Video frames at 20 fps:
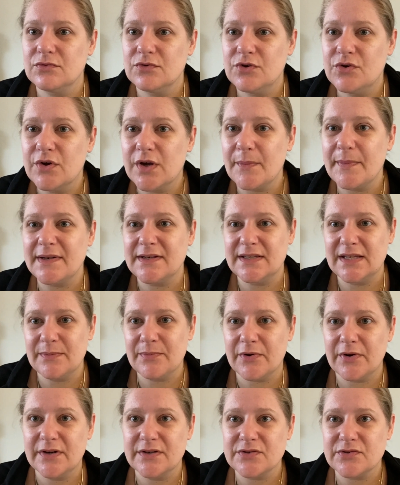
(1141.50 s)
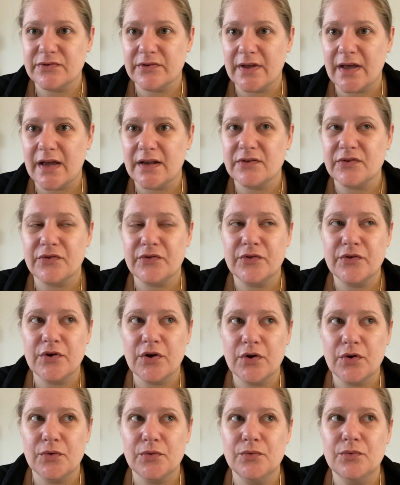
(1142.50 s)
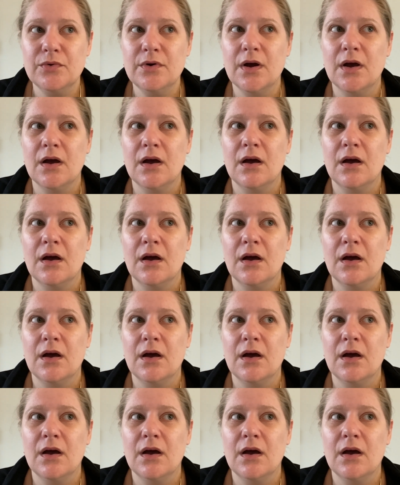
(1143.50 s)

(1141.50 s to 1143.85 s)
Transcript: look a bit deeper into that. Though,